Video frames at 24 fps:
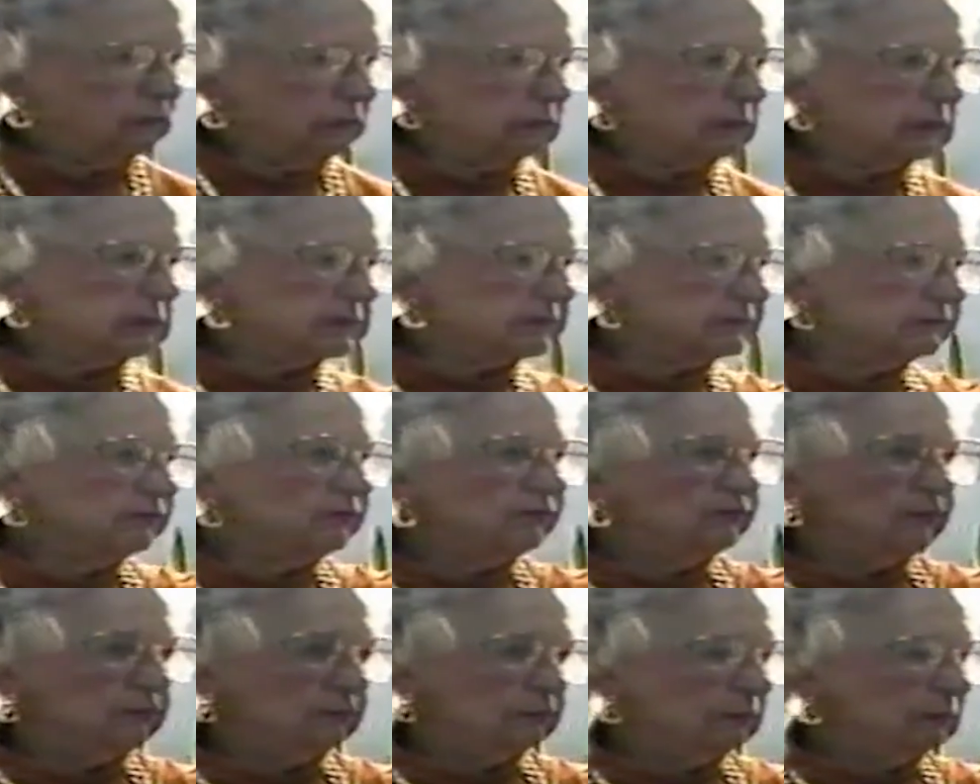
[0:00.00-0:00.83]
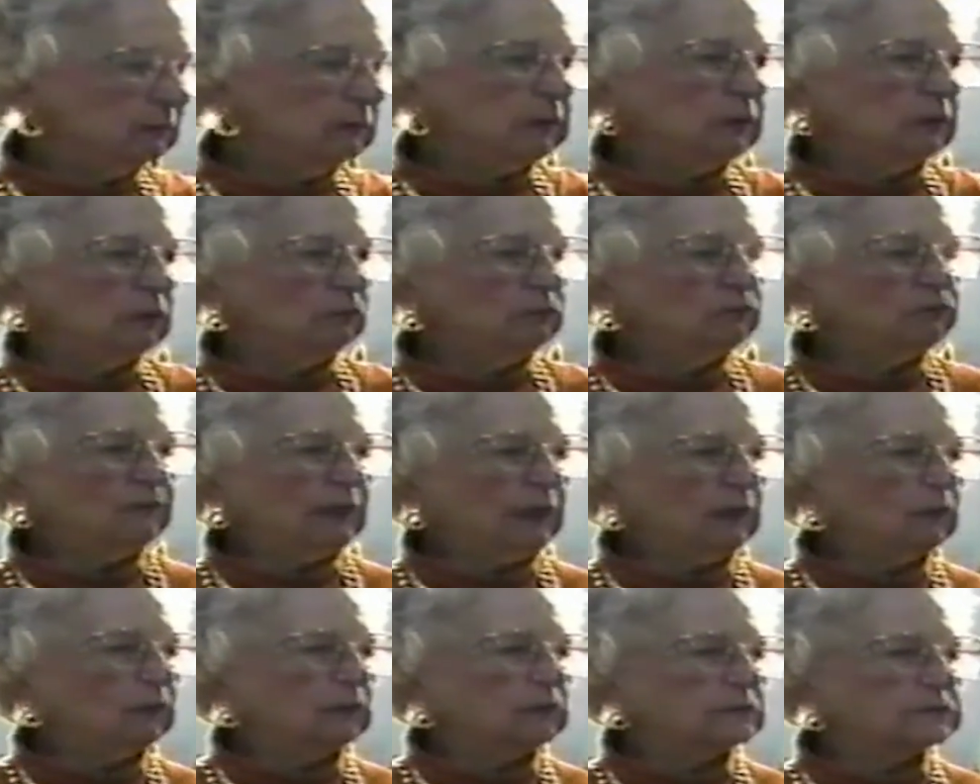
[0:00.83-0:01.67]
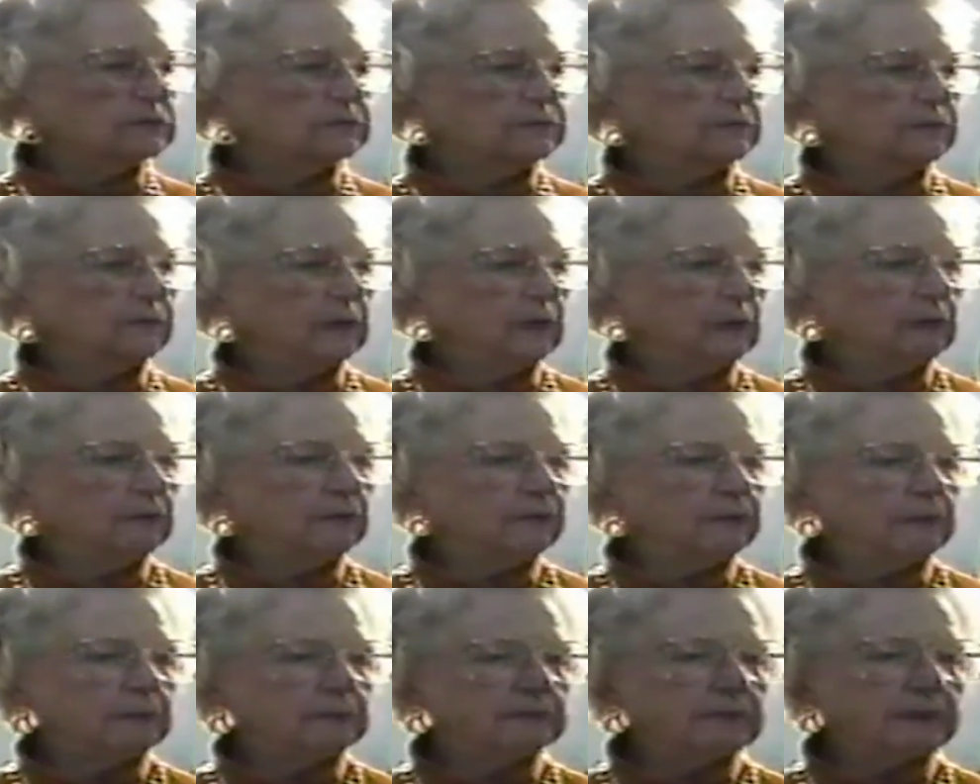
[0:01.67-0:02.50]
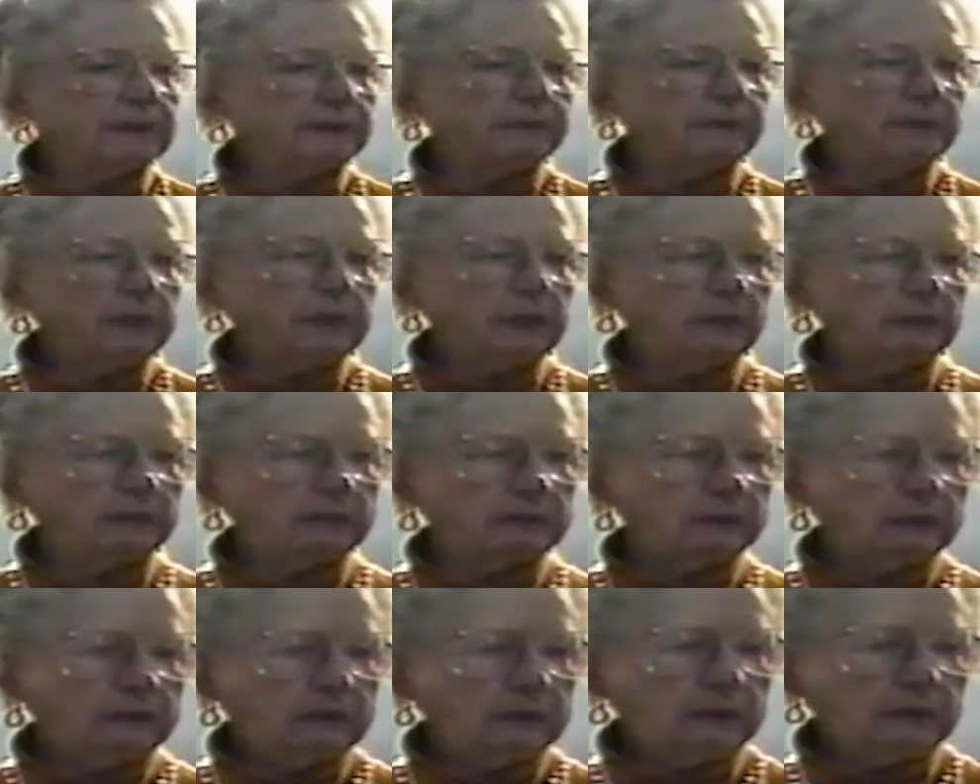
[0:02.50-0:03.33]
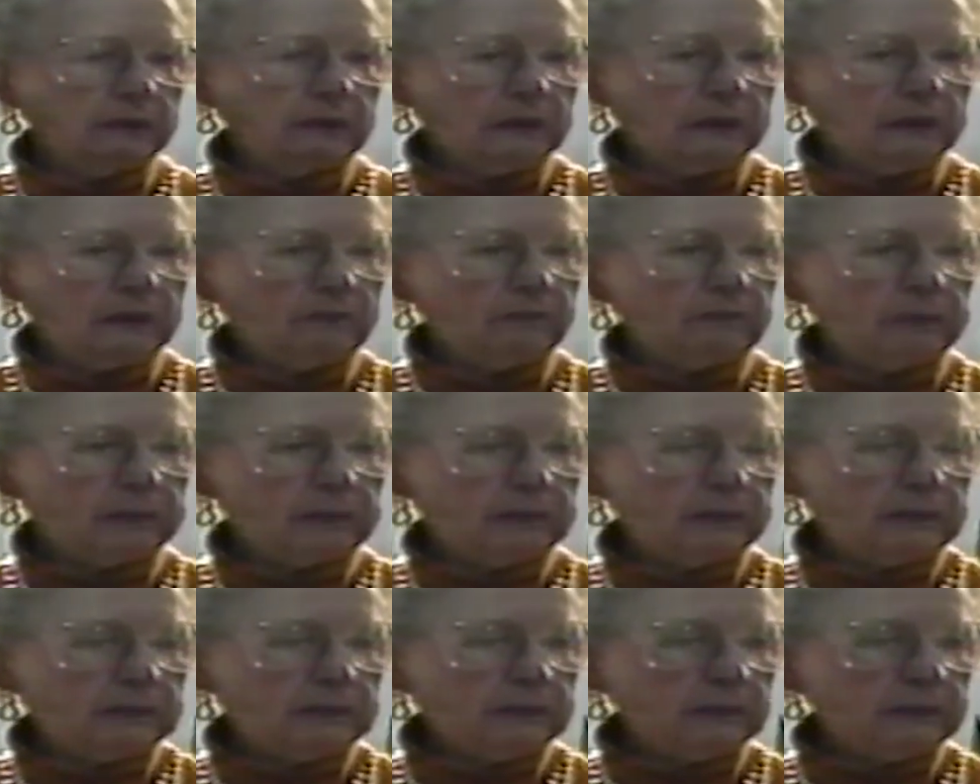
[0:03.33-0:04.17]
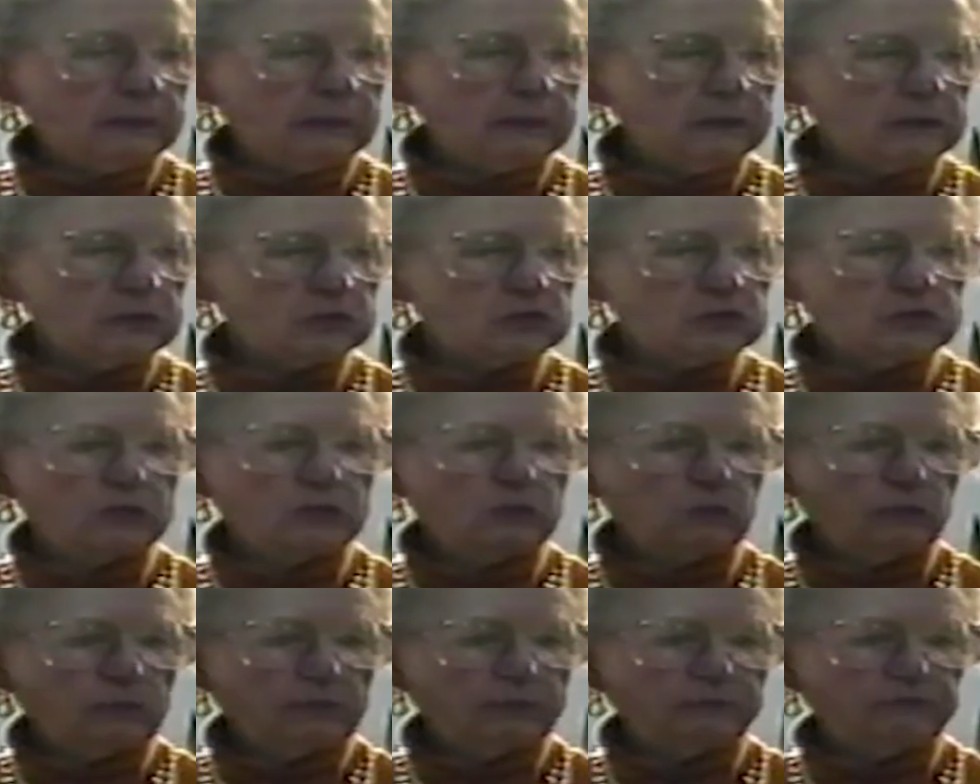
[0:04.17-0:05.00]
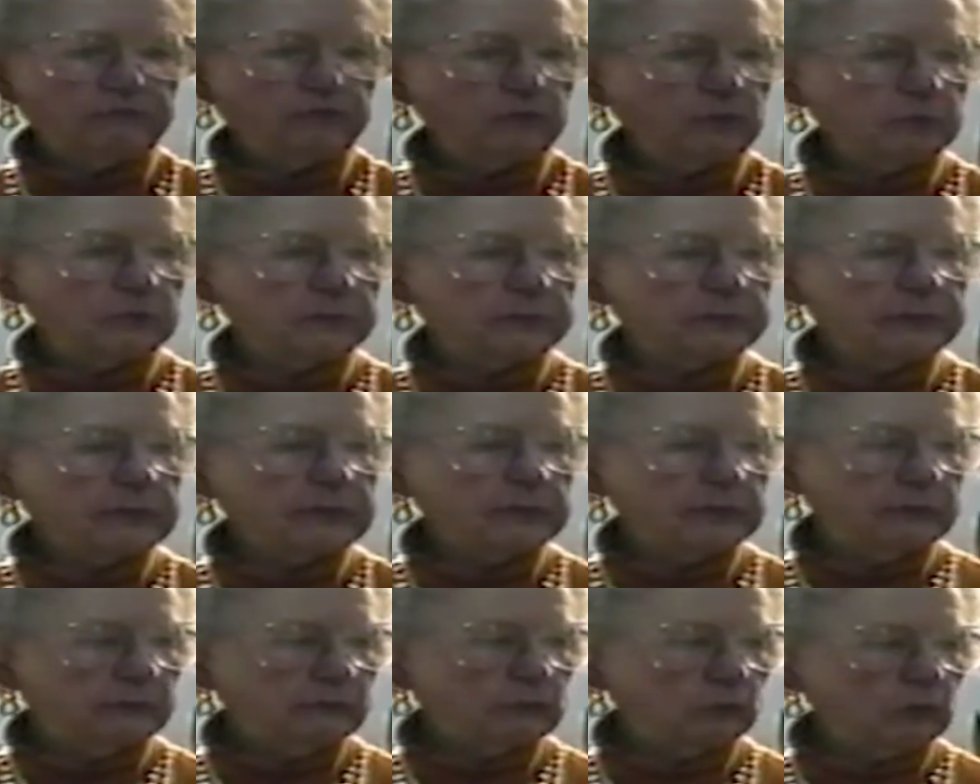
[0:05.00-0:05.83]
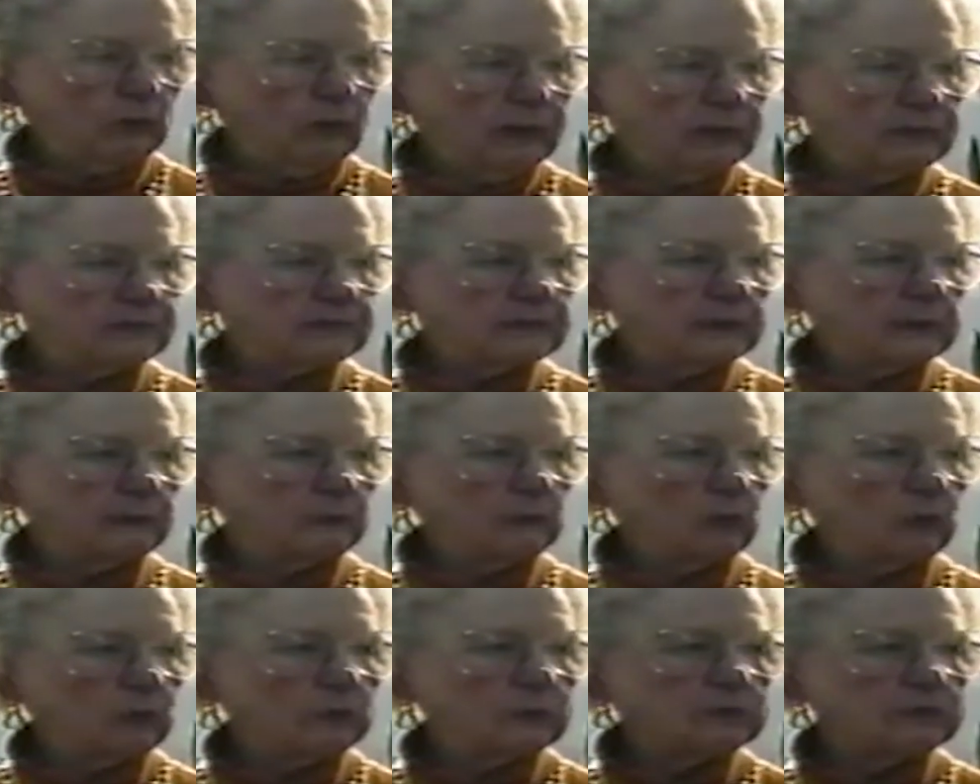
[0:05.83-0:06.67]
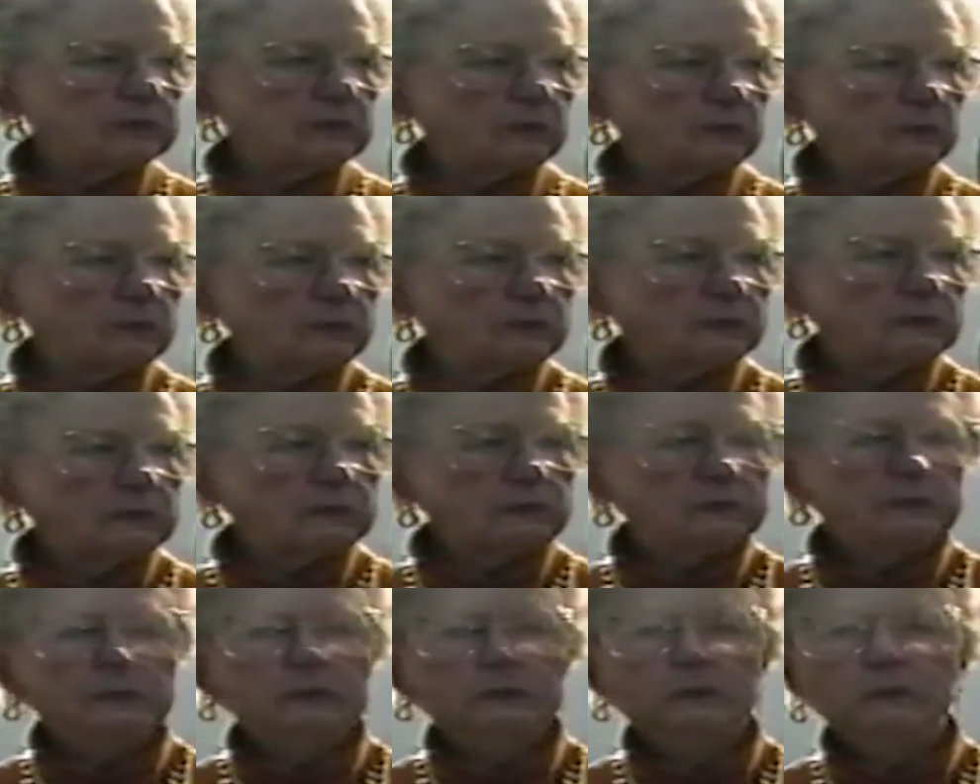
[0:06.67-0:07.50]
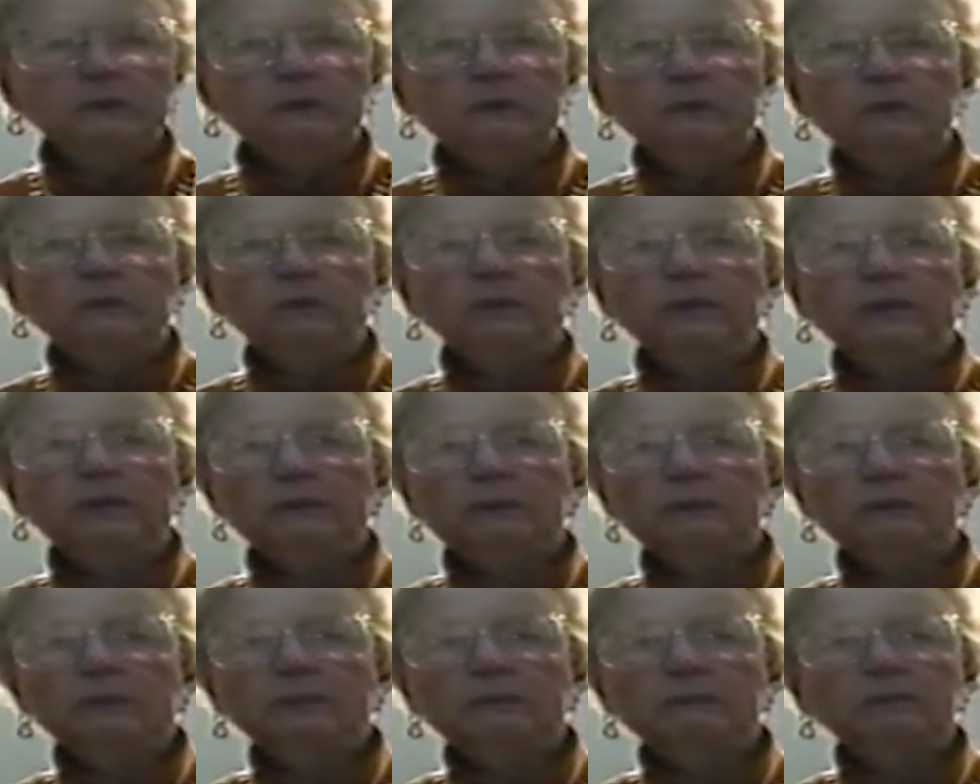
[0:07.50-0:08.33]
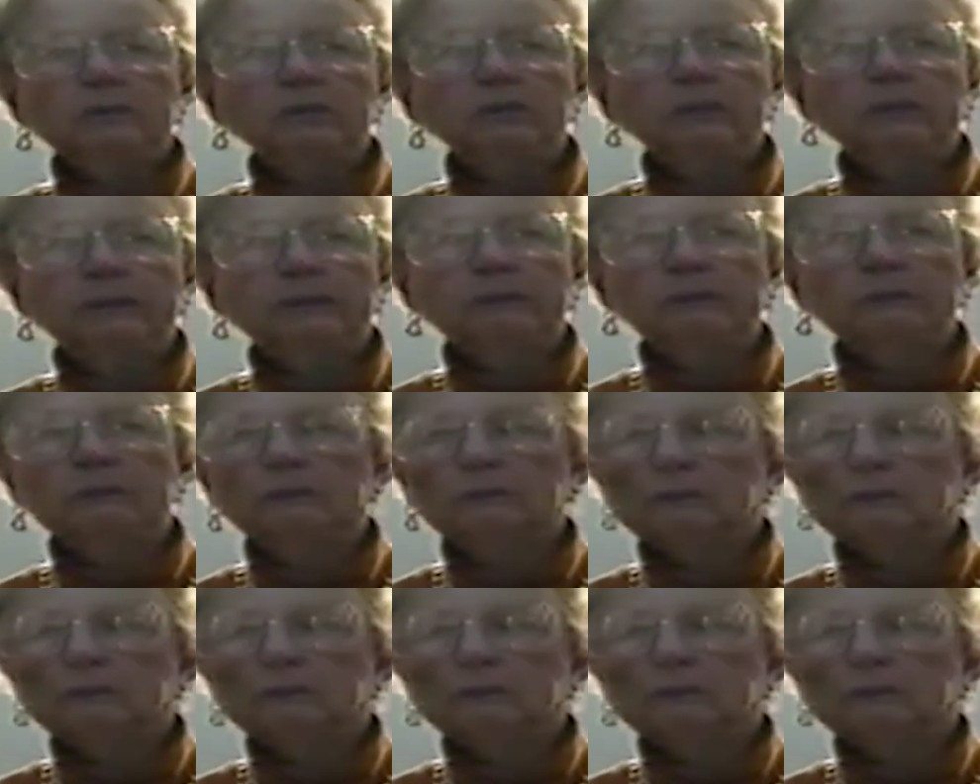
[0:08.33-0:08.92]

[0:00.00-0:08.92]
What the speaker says: and some, flowers and things like that. But he just didn't want to fool with cutting the grass anymore, so we ended up doing